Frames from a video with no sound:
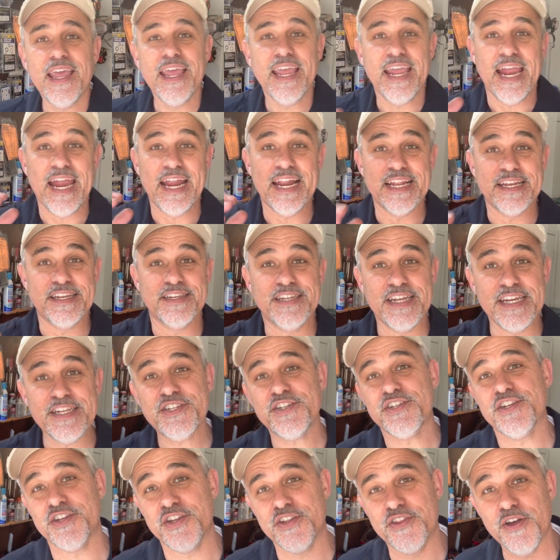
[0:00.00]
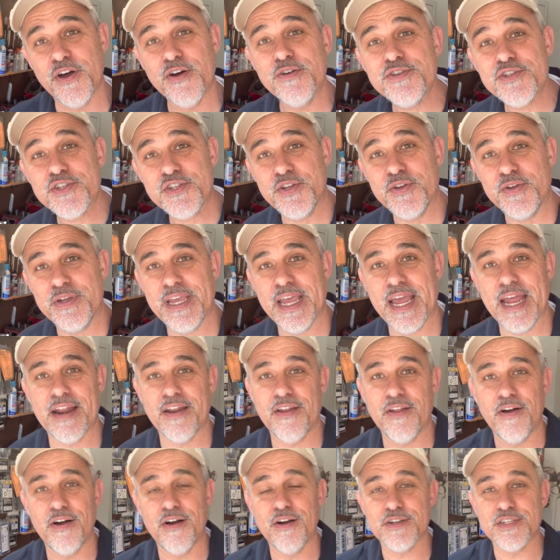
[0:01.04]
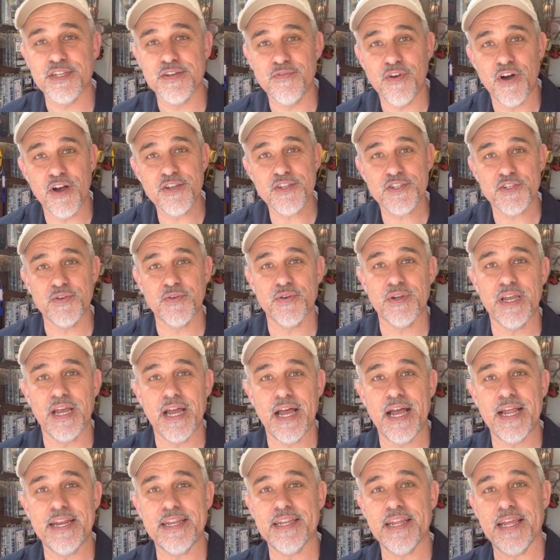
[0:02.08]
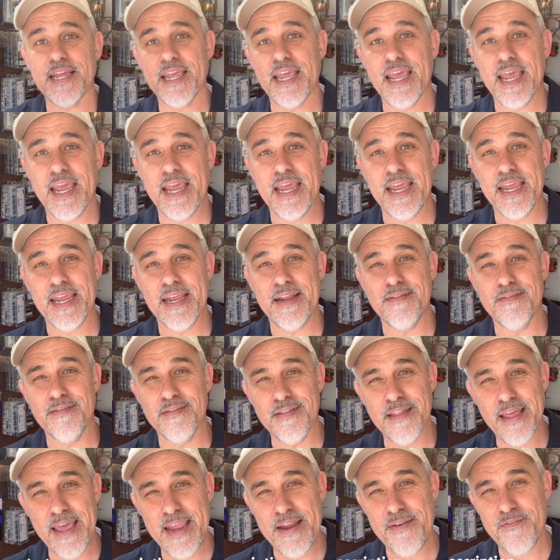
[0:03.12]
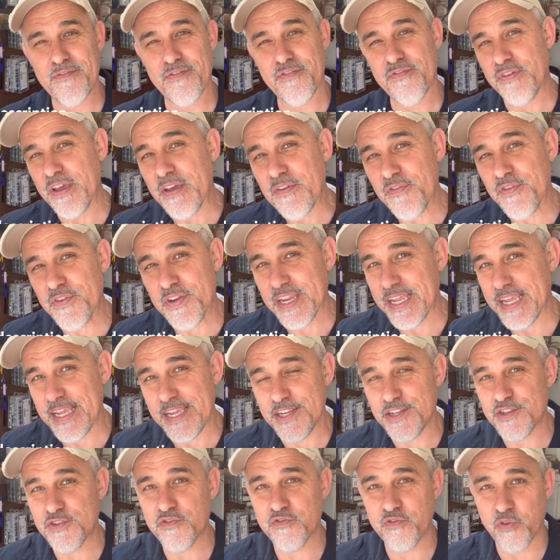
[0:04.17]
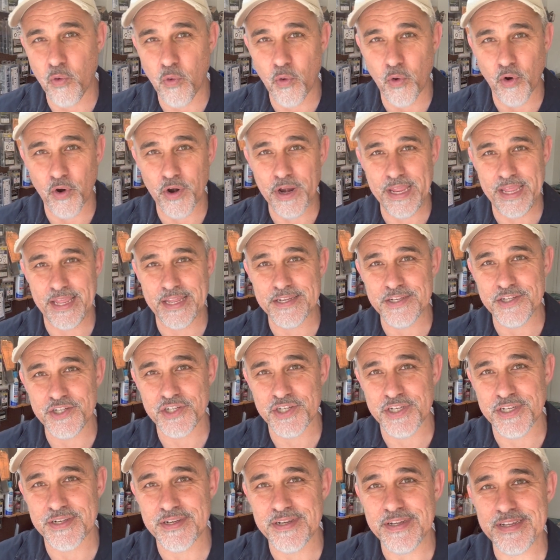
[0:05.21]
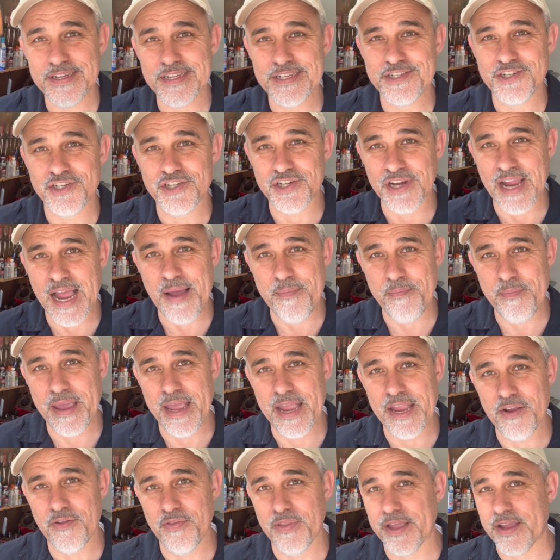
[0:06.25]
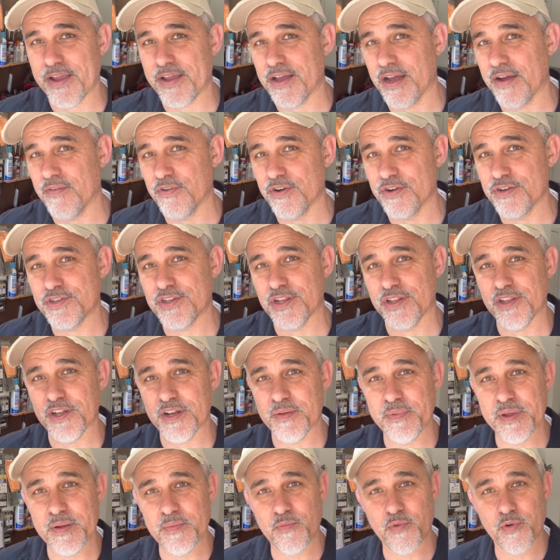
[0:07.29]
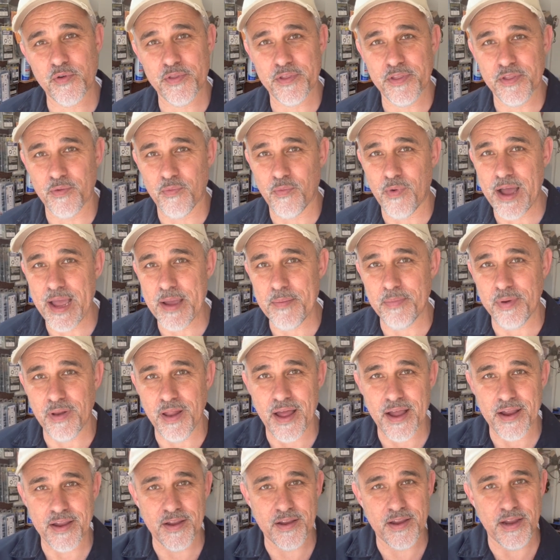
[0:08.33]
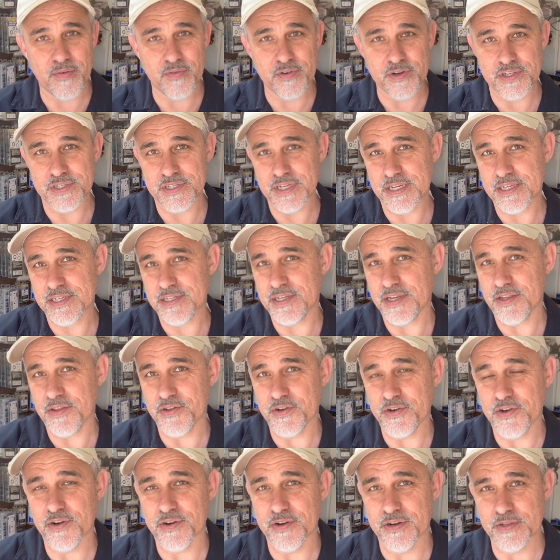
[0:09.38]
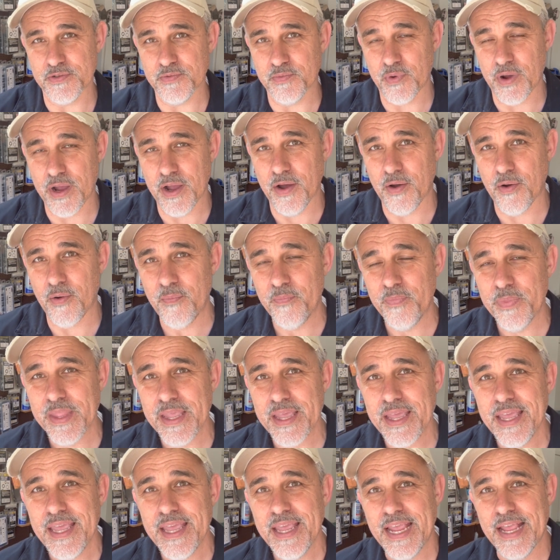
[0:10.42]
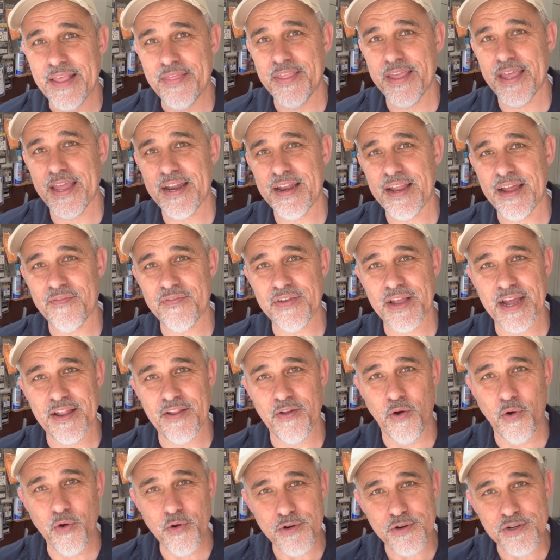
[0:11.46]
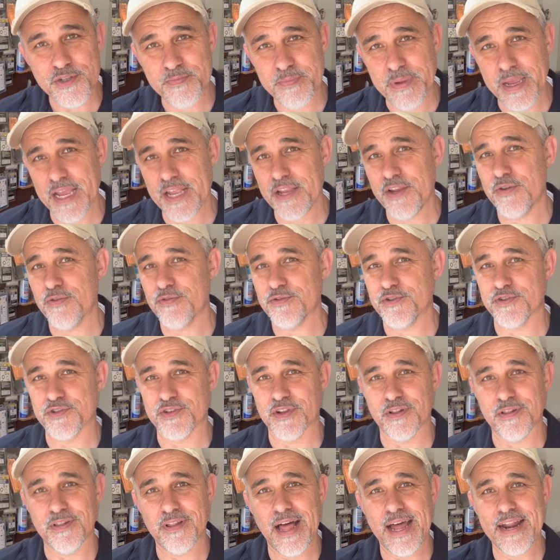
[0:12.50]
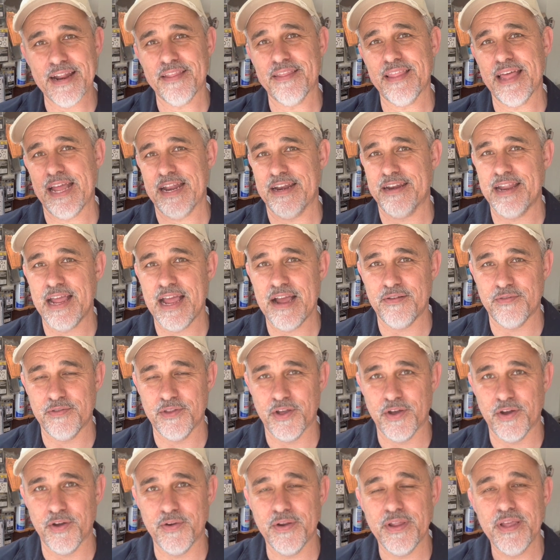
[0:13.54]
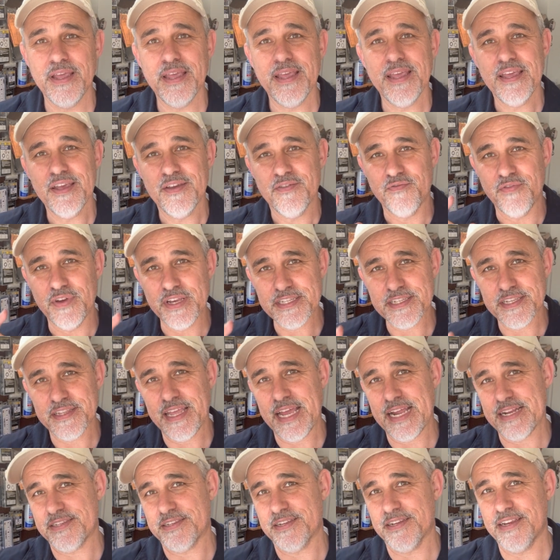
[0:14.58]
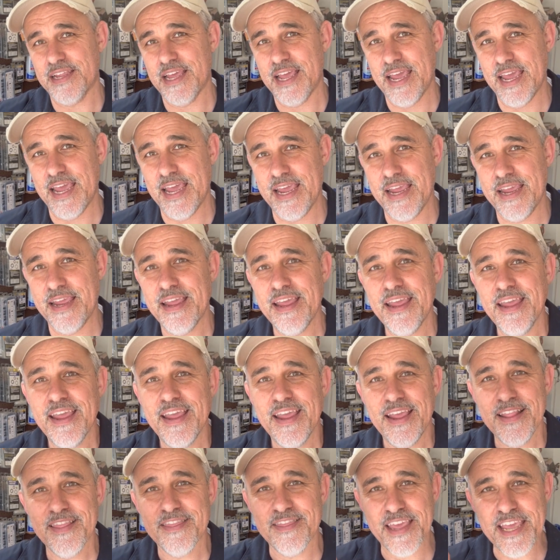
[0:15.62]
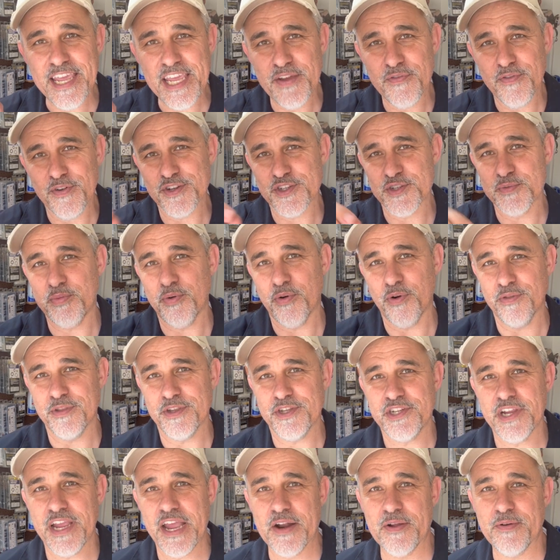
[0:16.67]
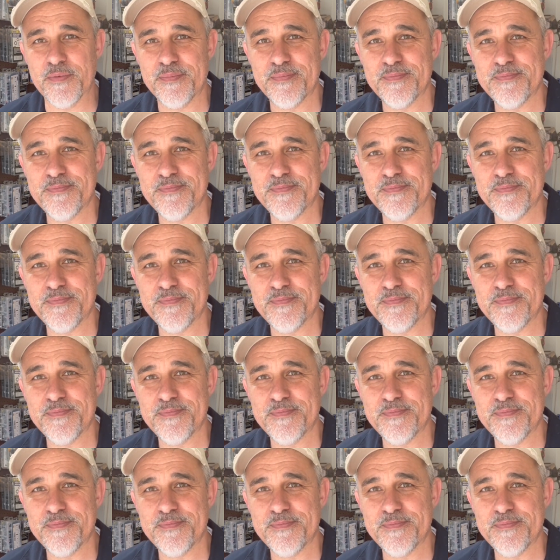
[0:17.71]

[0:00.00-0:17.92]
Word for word: In addition to those two catalogs, I've also got a late 50s Ford engine shop manual that covers a little bit more than the Y block. It covers six cylinder as well. And then I've got owner's manuals. There's a lot in that download. Visit that today. Thank you for supporting the channel.